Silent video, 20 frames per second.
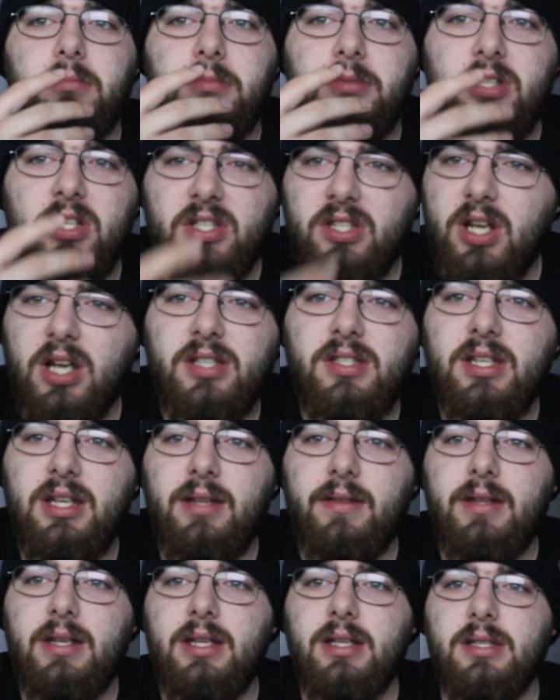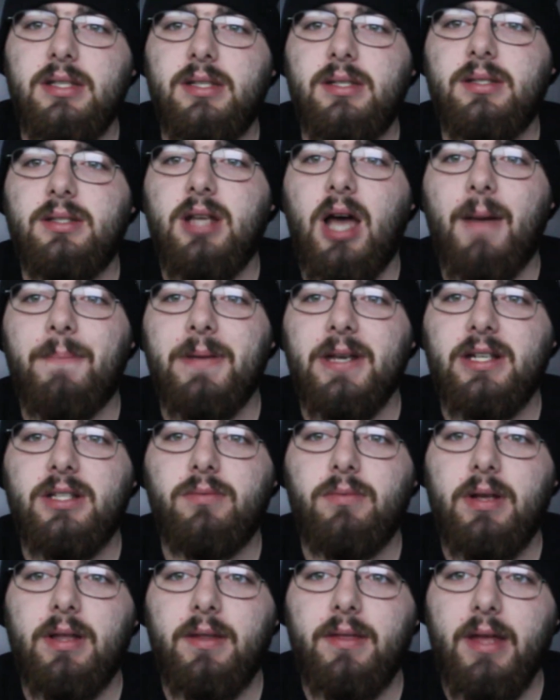discussing these
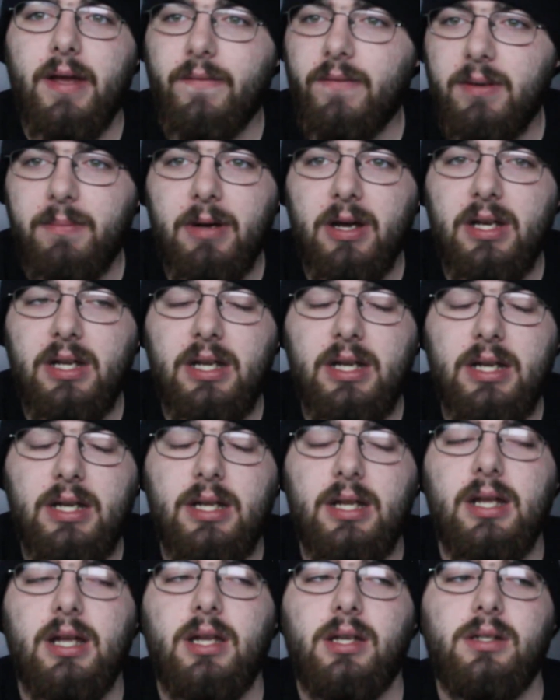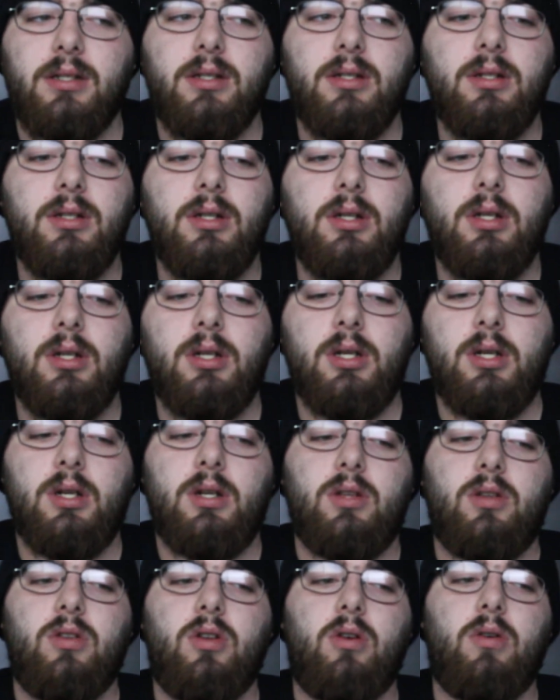topics with everybody, and,
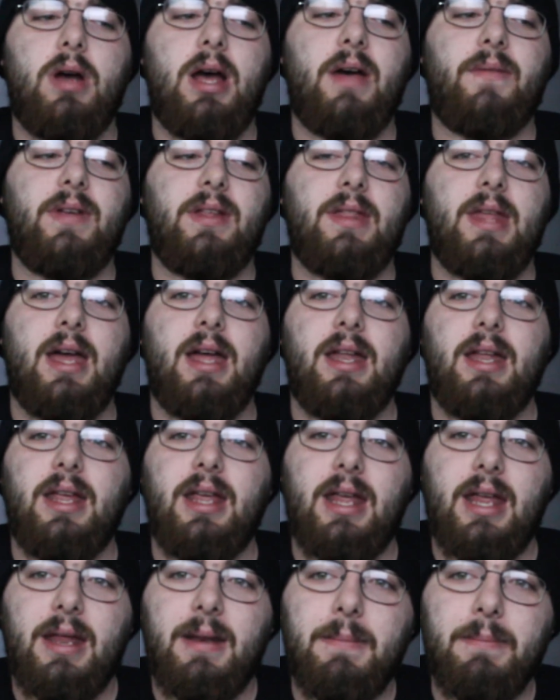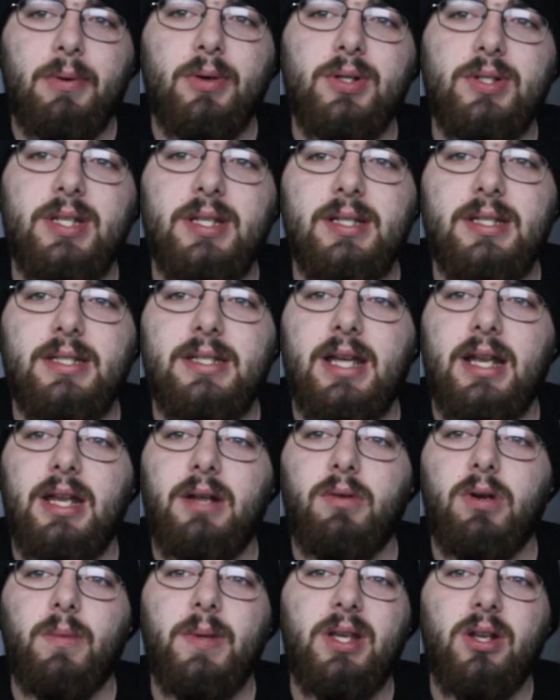you know, having that in-person
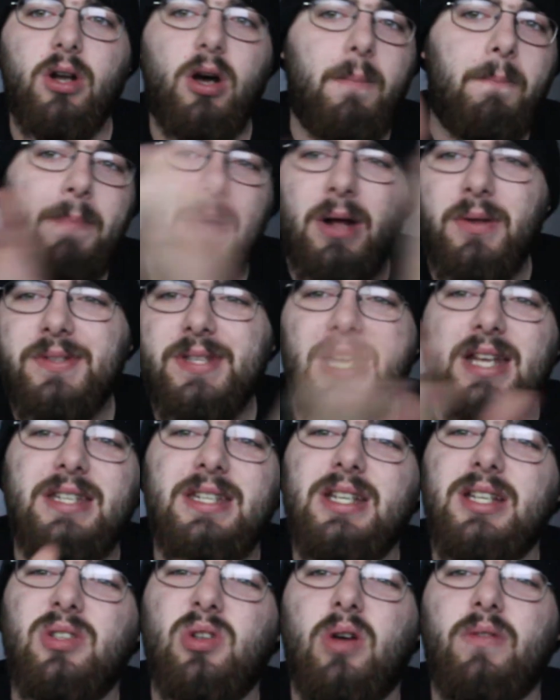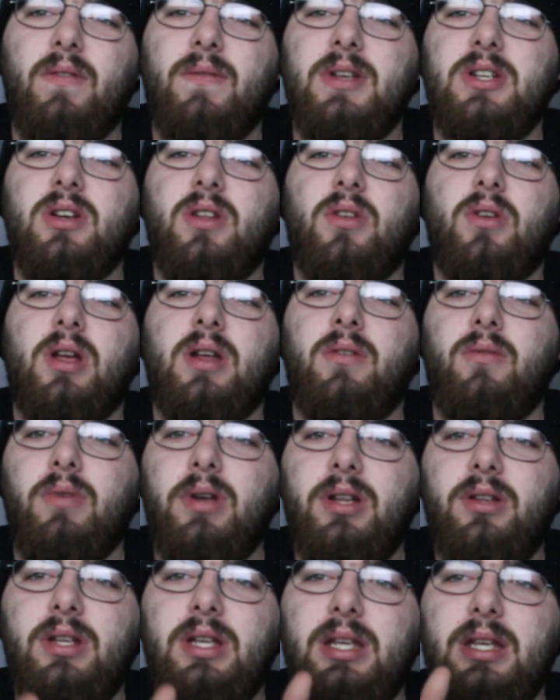setting where we can all bounce ideas off of each other and
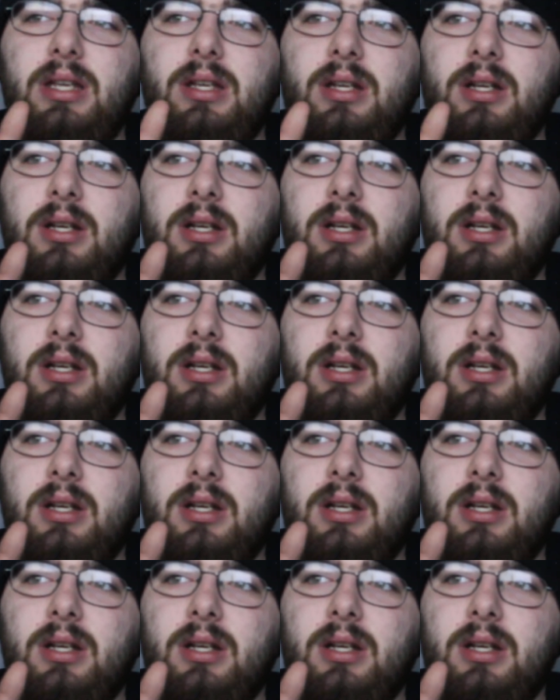really